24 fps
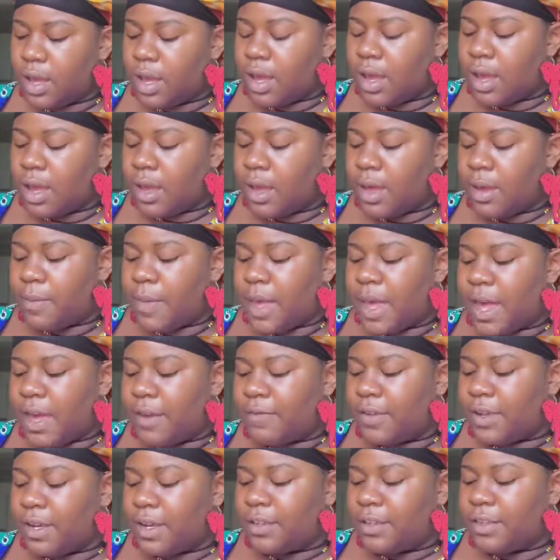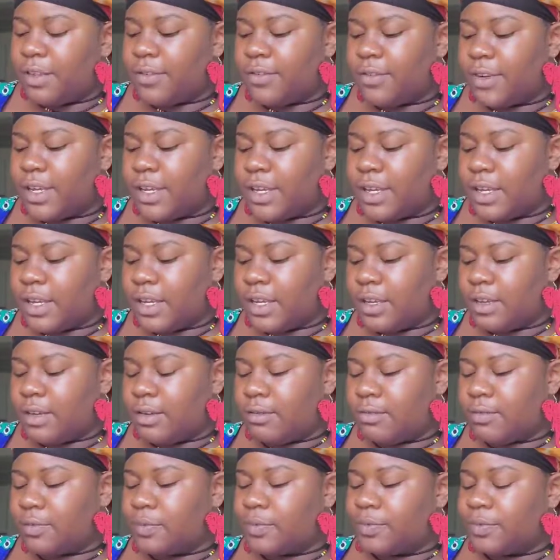I have another reading
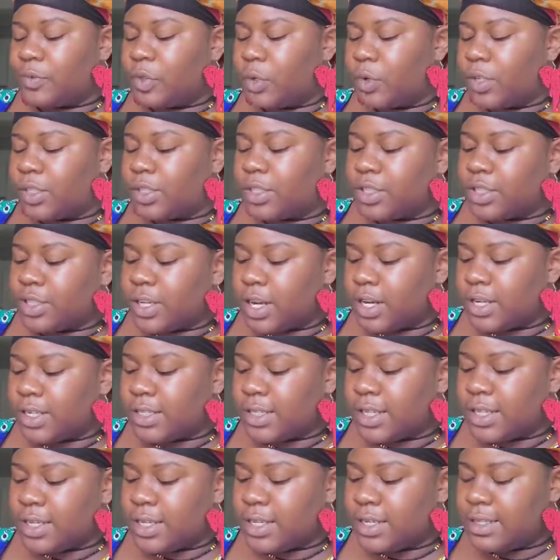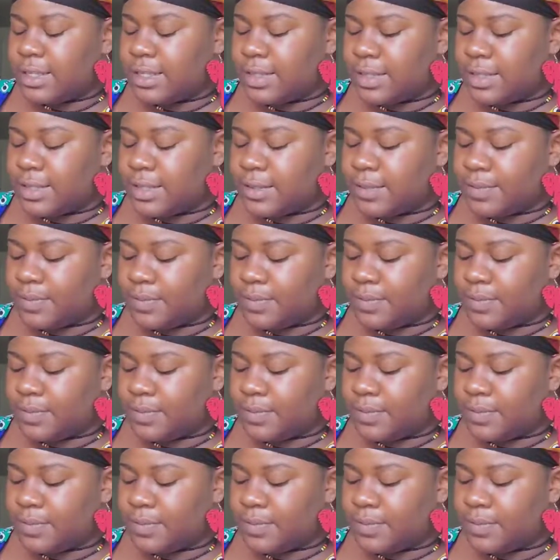on starseeds